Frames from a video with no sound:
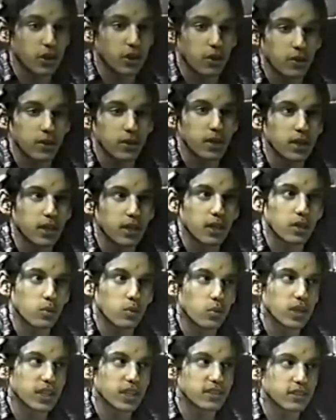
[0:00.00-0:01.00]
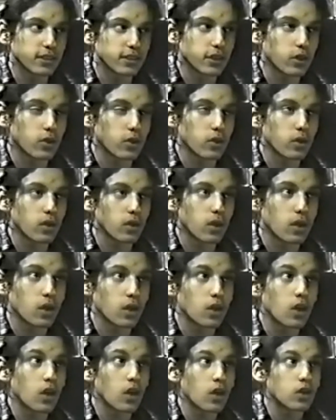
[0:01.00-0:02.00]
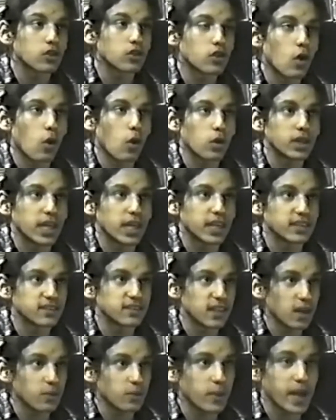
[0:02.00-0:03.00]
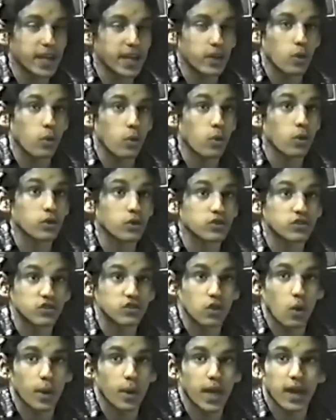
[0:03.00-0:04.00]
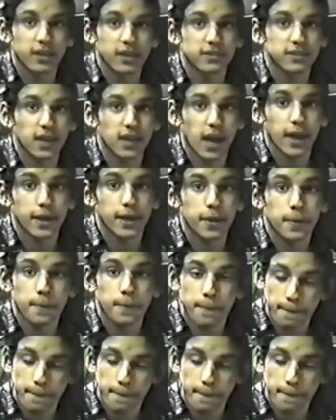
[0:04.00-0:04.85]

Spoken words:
you know, when it's a little cold and it's not raining or snowy outside,